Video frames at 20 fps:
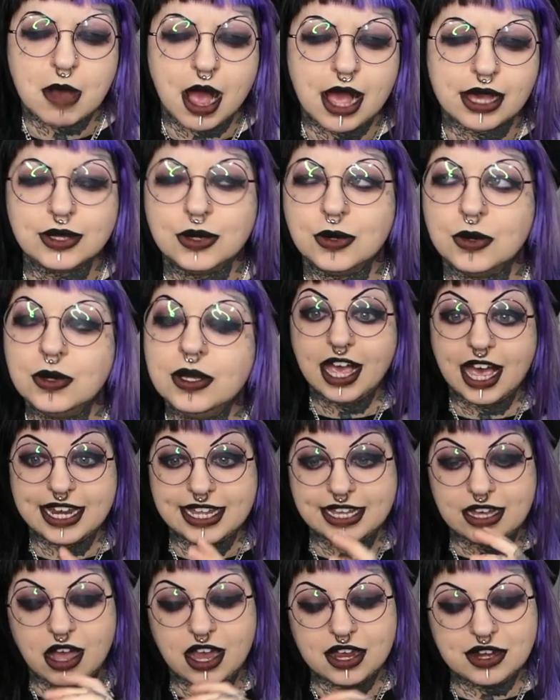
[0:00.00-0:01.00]
Michael, and
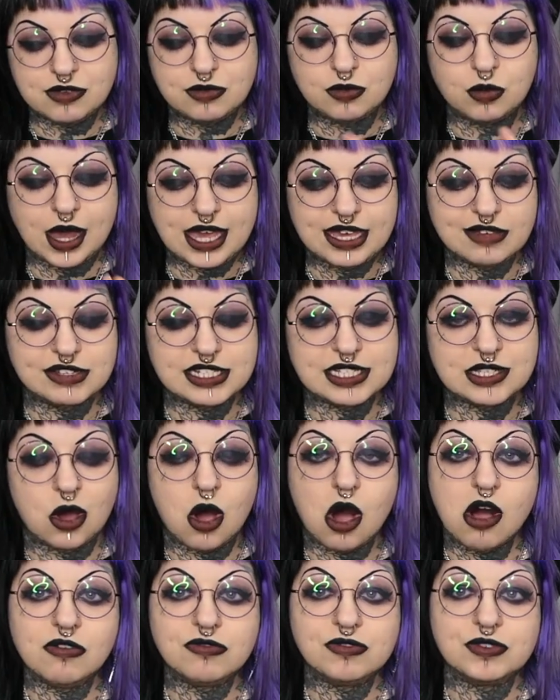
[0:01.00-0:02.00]
it kind of wavers
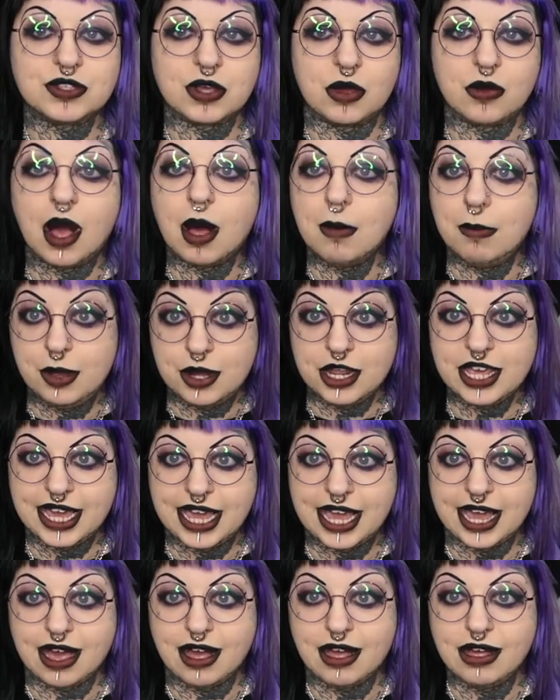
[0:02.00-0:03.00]
off, so I'll put it
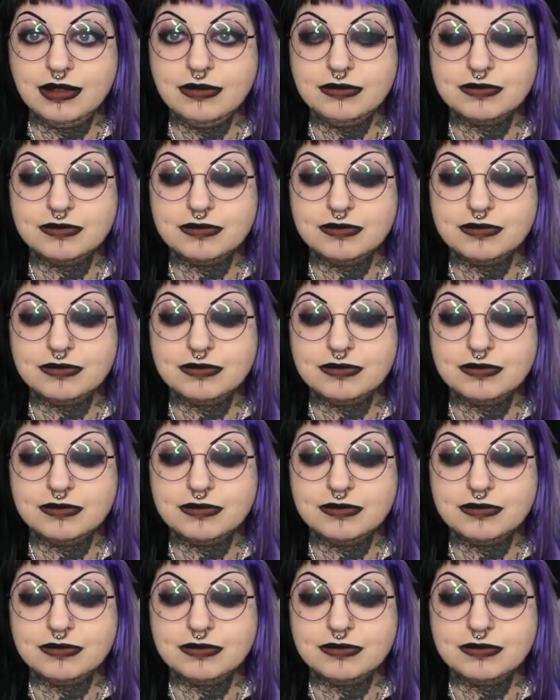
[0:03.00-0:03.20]
here.